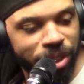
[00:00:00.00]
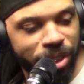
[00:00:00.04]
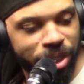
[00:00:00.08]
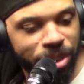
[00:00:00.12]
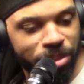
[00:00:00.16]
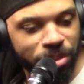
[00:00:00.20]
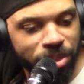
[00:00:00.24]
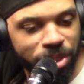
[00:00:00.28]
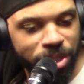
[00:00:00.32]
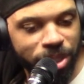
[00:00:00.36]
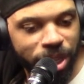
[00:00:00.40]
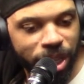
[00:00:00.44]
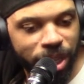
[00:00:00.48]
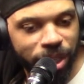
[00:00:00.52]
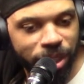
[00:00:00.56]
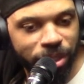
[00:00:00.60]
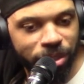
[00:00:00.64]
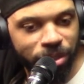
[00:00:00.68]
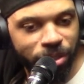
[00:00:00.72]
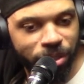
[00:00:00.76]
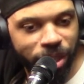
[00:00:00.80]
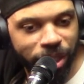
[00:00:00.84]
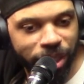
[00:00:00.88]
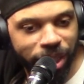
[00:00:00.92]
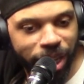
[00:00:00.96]
she was like,
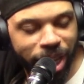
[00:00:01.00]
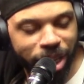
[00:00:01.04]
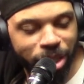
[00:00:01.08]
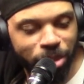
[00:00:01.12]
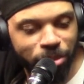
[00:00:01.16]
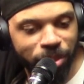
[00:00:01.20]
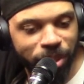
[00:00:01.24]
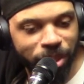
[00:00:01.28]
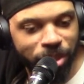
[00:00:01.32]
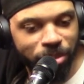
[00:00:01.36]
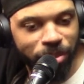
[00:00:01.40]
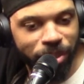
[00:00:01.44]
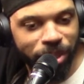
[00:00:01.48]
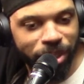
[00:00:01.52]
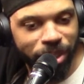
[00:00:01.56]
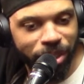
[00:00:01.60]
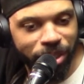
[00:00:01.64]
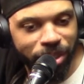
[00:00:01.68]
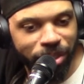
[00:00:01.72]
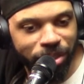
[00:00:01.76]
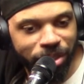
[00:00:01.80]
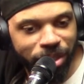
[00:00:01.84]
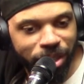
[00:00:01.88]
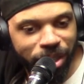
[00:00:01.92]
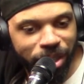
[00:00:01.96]
you know, I got to be
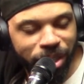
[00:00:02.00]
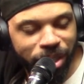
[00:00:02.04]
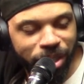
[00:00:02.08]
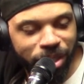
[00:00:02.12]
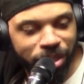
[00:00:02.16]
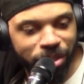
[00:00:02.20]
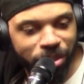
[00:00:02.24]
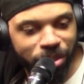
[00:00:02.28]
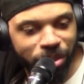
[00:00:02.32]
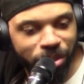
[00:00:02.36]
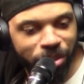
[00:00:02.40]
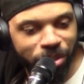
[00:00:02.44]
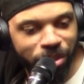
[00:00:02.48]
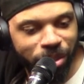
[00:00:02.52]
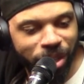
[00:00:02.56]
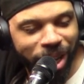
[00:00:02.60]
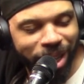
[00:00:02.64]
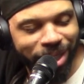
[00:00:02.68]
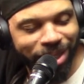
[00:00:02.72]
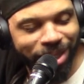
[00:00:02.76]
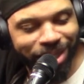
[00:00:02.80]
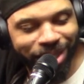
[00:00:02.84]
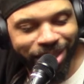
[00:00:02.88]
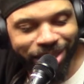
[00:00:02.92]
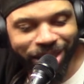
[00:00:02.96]
because, you know,
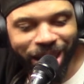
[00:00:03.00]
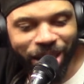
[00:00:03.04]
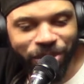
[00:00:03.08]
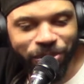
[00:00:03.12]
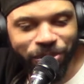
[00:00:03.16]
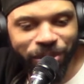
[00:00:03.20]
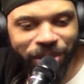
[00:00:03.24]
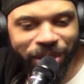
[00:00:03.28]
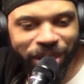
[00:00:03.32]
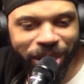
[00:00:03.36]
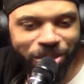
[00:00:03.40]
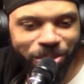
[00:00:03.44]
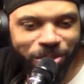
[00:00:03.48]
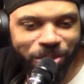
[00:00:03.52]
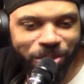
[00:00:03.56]
I, I forget